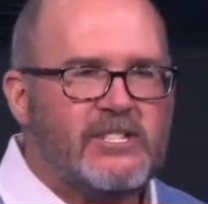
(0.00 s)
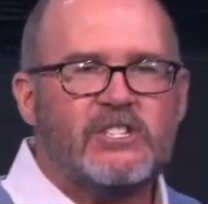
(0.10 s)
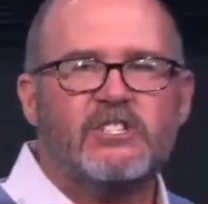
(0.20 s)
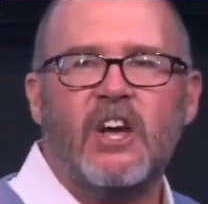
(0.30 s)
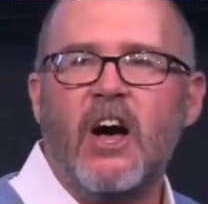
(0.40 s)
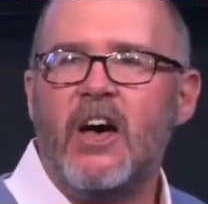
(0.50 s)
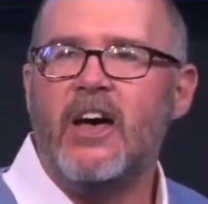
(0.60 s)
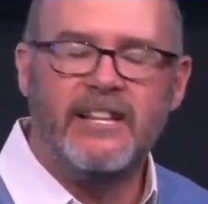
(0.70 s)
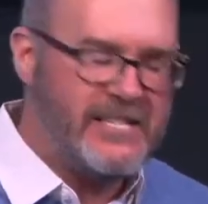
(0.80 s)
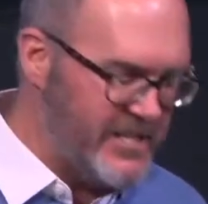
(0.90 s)
the
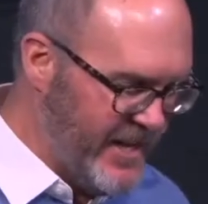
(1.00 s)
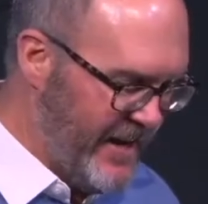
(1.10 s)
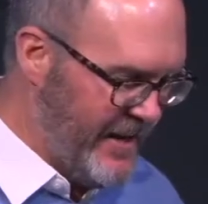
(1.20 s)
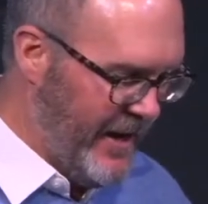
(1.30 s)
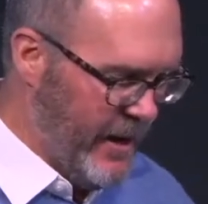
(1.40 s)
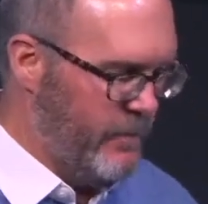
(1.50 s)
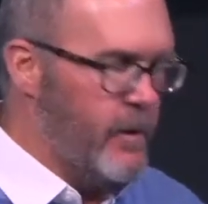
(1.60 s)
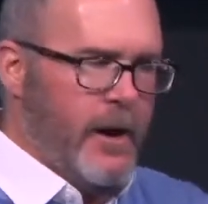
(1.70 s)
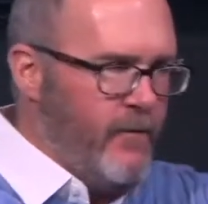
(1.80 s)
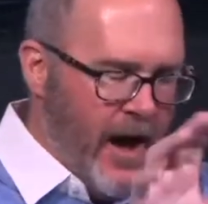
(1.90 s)
son said to him,
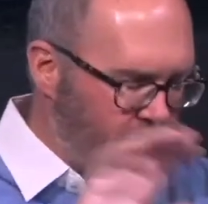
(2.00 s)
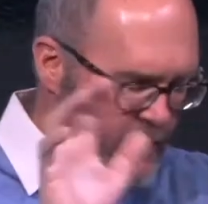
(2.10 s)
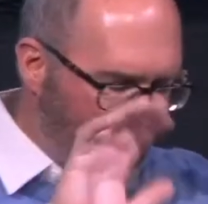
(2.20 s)
Father,